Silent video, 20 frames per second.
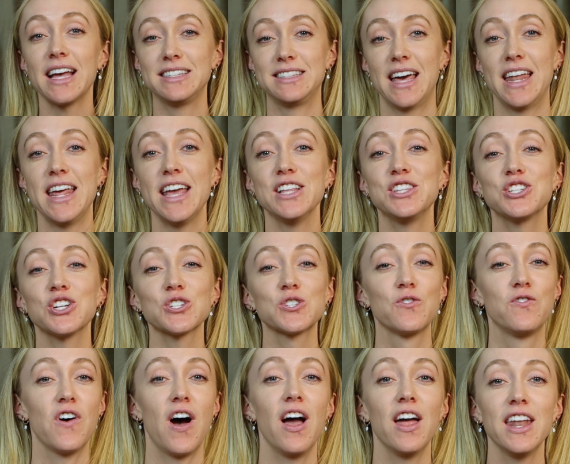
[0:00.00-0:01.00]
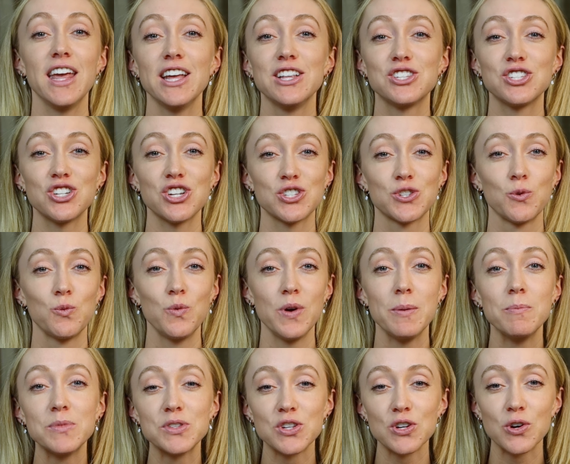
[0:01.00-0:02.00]
I said, it's just fun. It's just
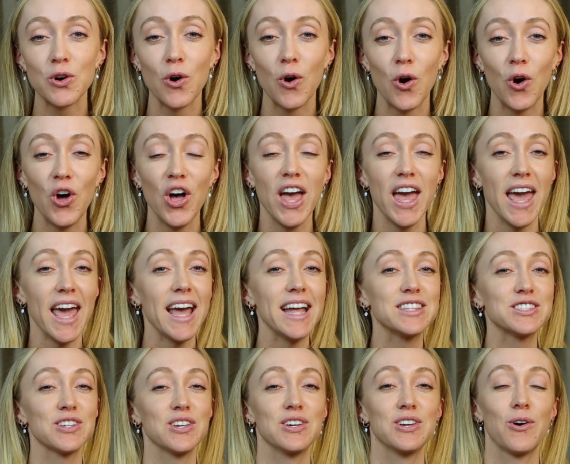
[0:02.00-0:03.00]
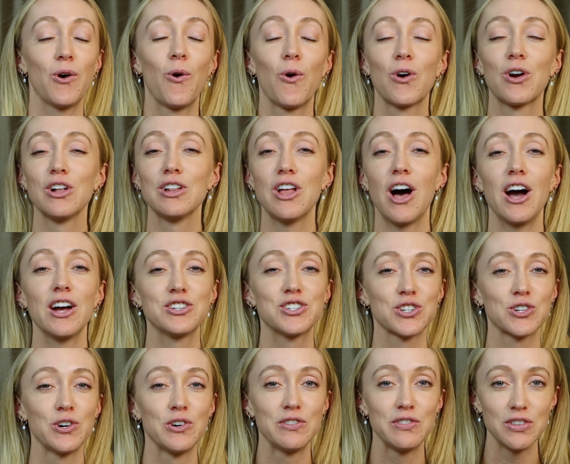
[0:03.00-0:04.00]
whimsical. It's a
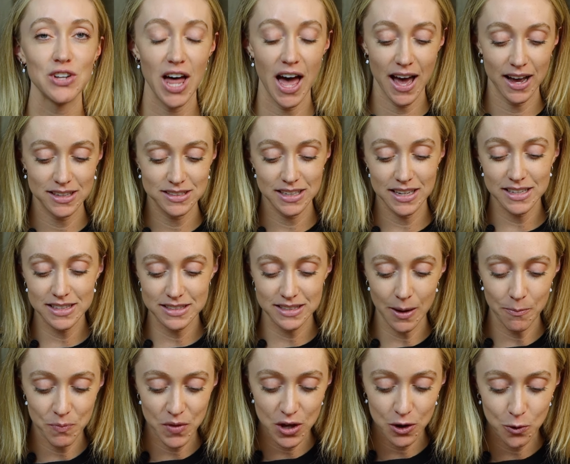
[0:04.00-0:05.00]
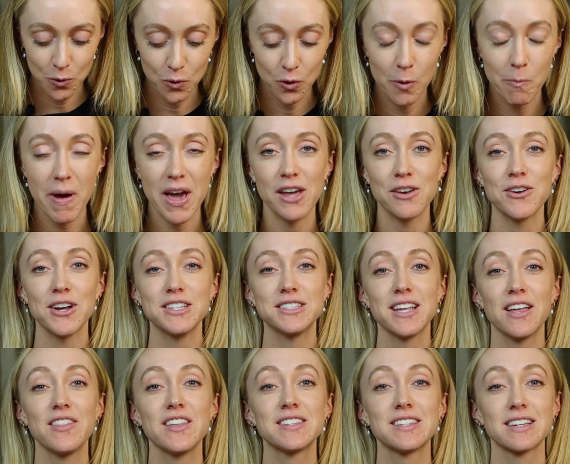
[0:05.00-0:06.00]
horological flex. It's something cool. Panerai's
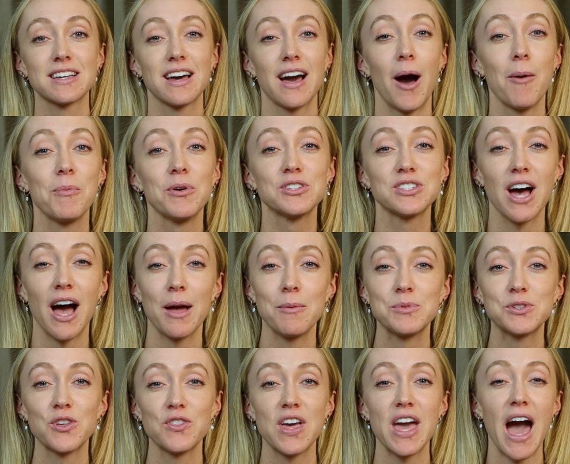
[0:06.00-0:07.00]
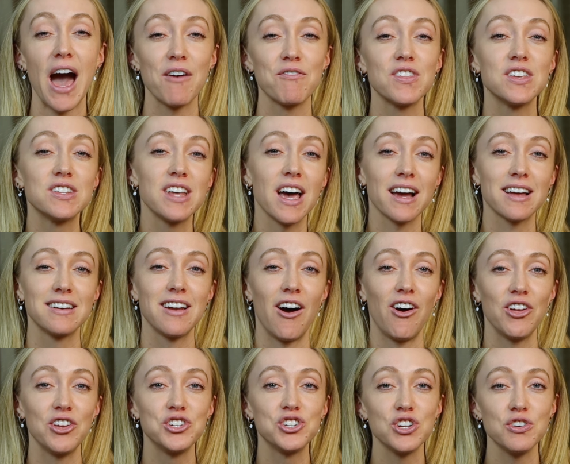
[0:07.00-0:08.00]
done this a couple times, so they have the
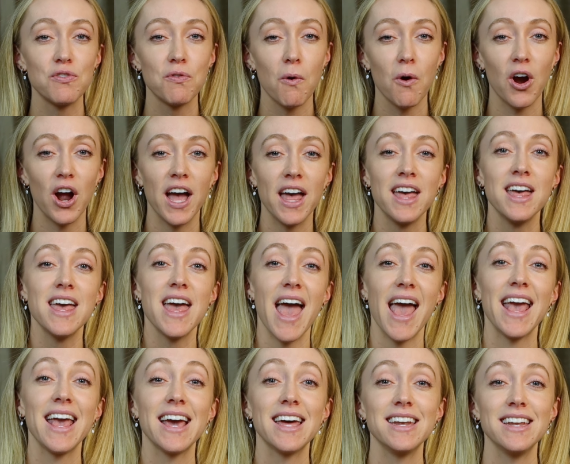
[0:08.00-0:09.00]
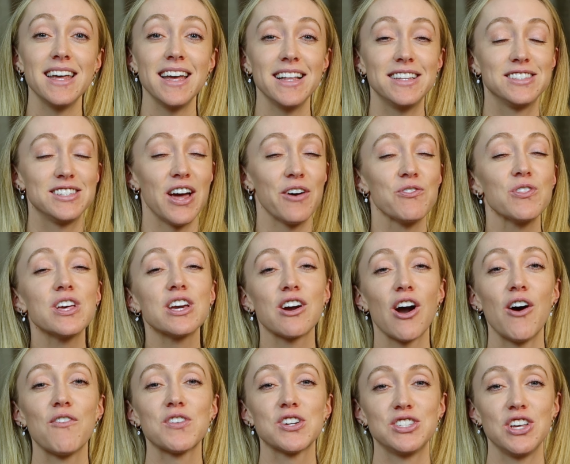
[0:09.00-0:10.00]
technology for it. And it's definitely a
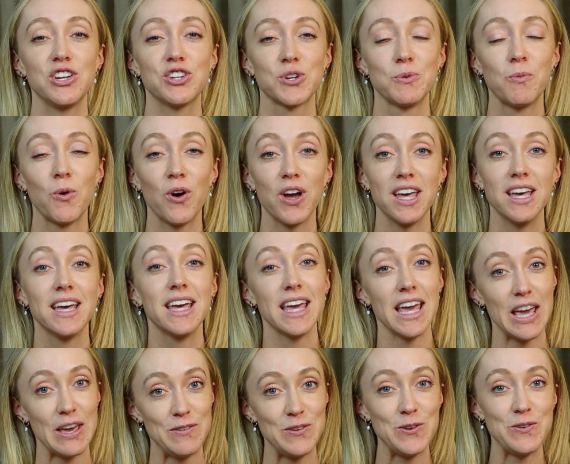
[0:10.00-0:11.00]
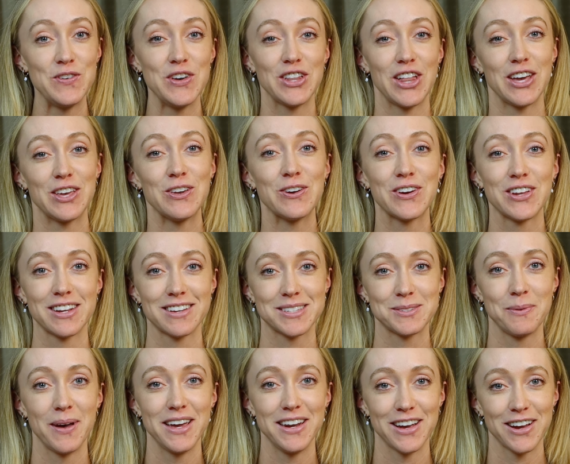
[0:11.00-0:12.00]
conversation point if you feel like you can
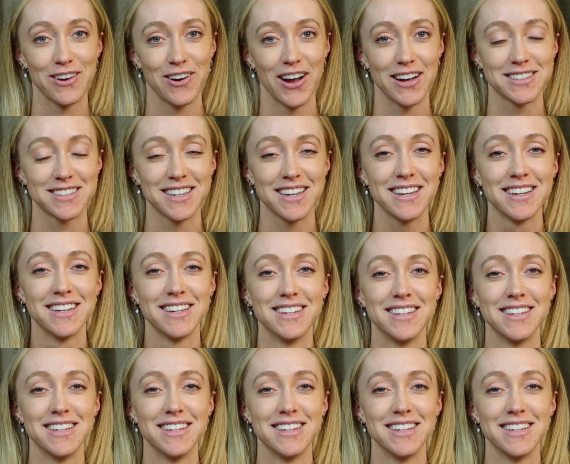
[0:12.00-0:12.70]
explain it correctly.